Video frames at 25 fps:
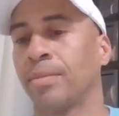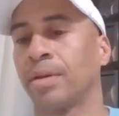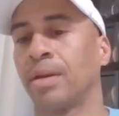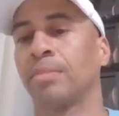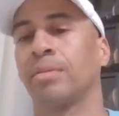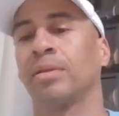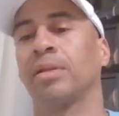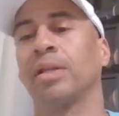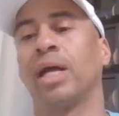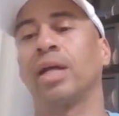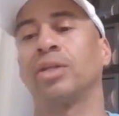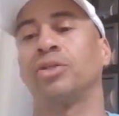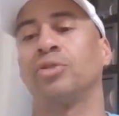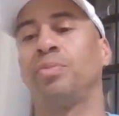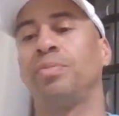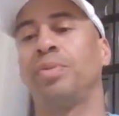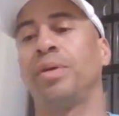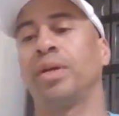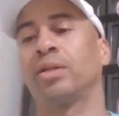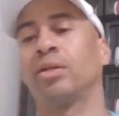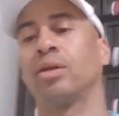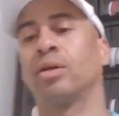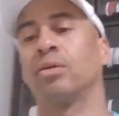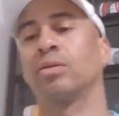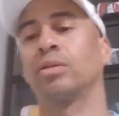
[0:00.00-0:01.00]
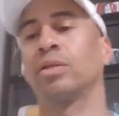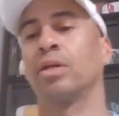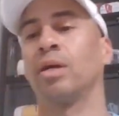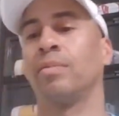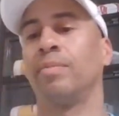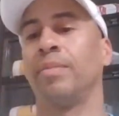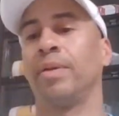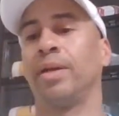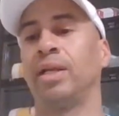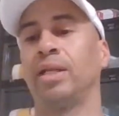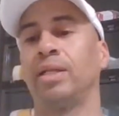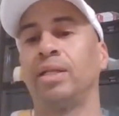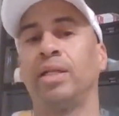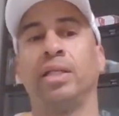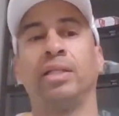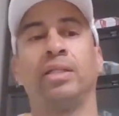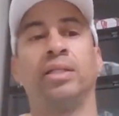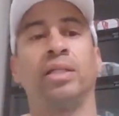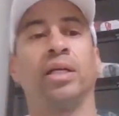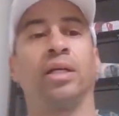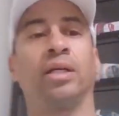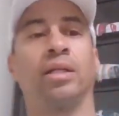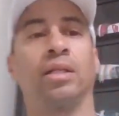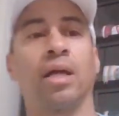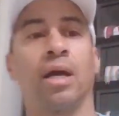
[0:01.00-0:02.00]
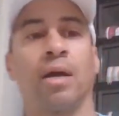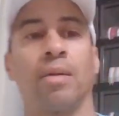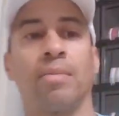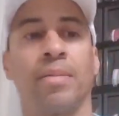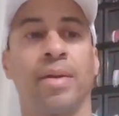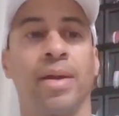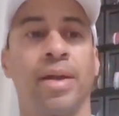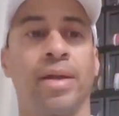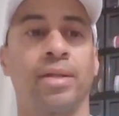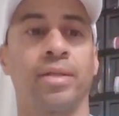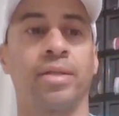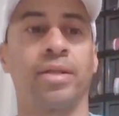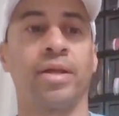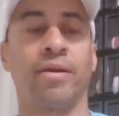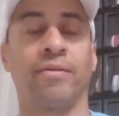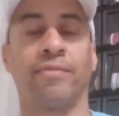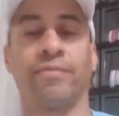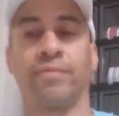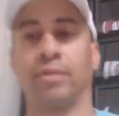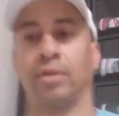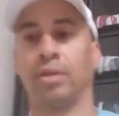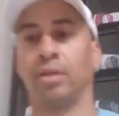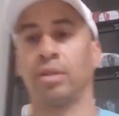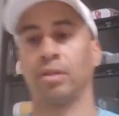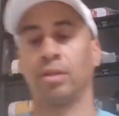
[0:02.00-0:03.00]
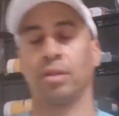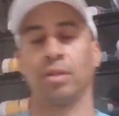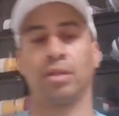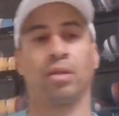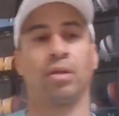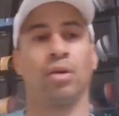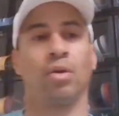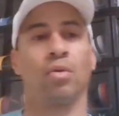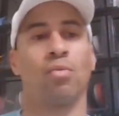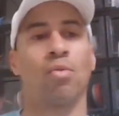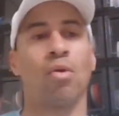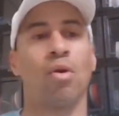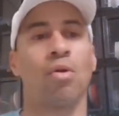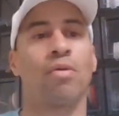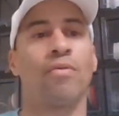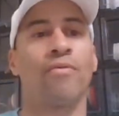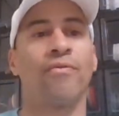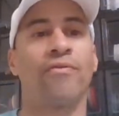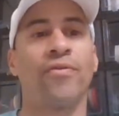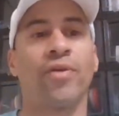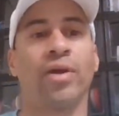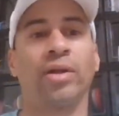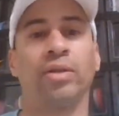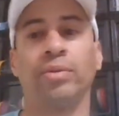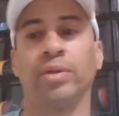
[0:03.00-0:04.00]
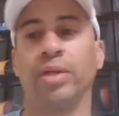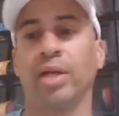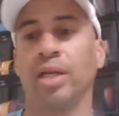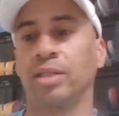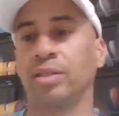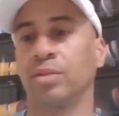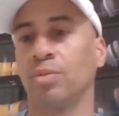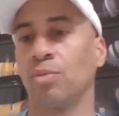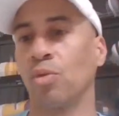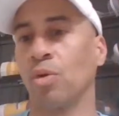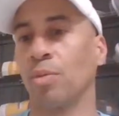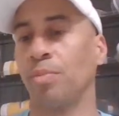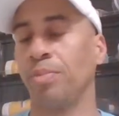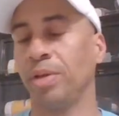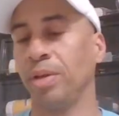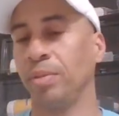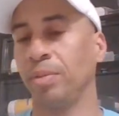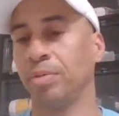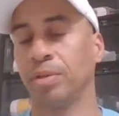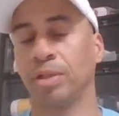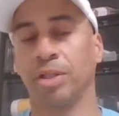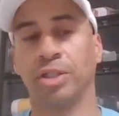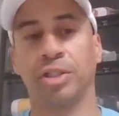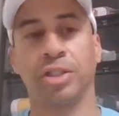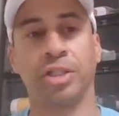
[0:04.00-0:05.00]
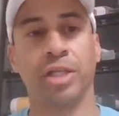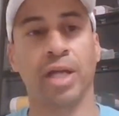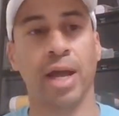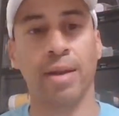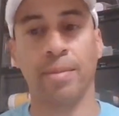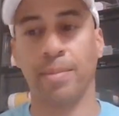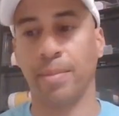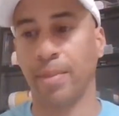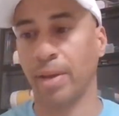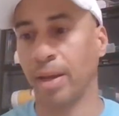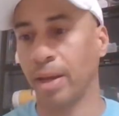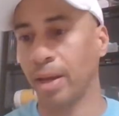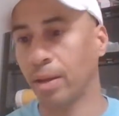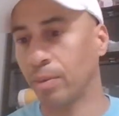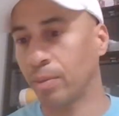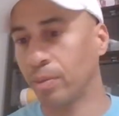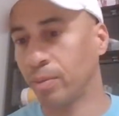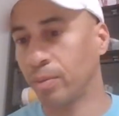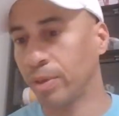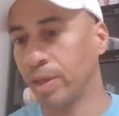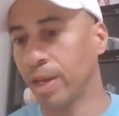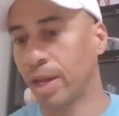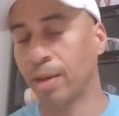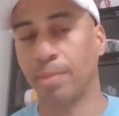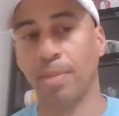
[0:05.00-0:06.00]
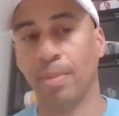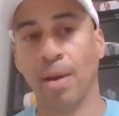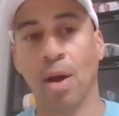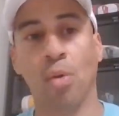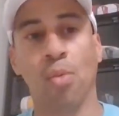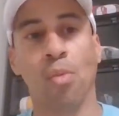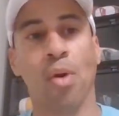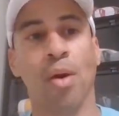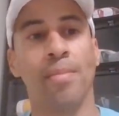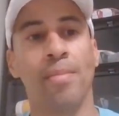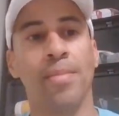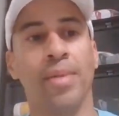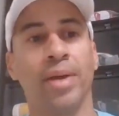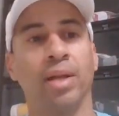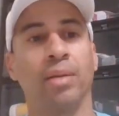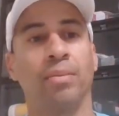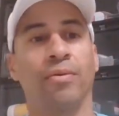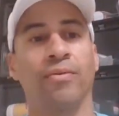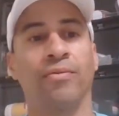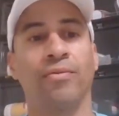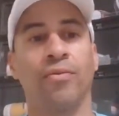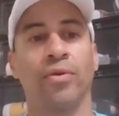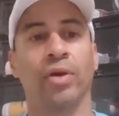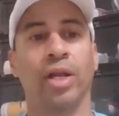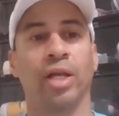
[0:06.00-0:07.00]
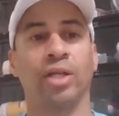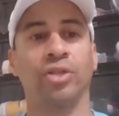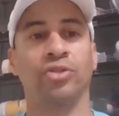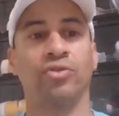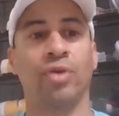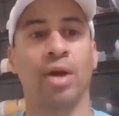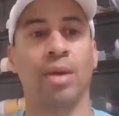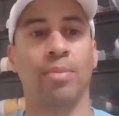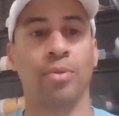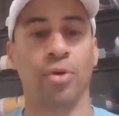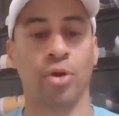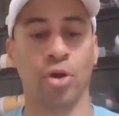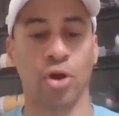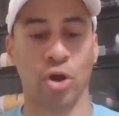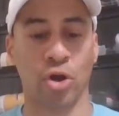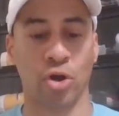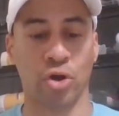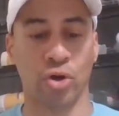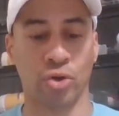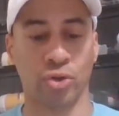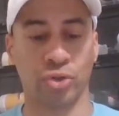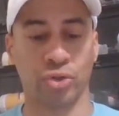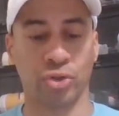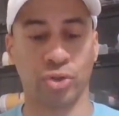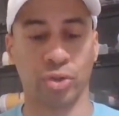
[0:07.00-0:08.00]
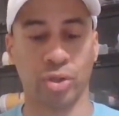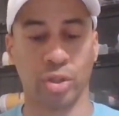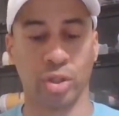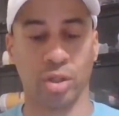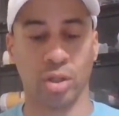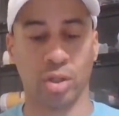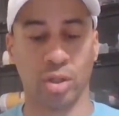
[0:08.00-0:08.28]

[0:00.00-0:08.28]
I'm glad you picked those up, man, at DTLI, man, definitely. Welcome, family. We got some more people in the chat, man. We got about 1 minute before that drop occurs.